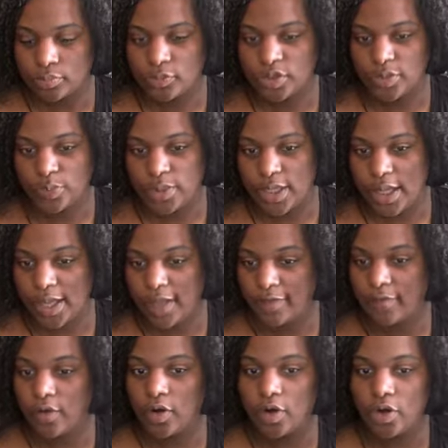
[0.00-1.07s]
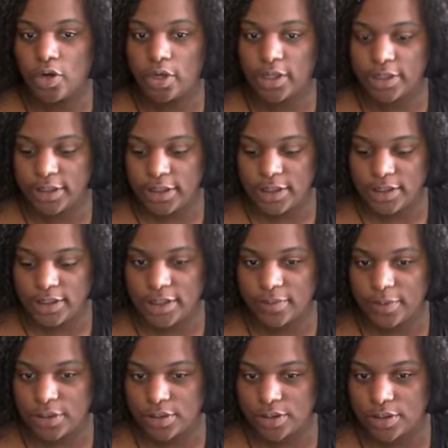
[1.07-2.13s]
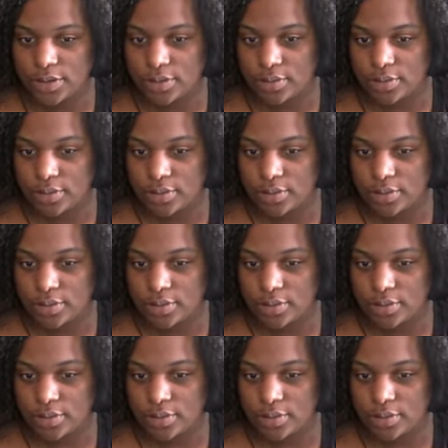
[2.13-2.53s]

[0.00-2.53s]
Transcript: Then we have our eat animation.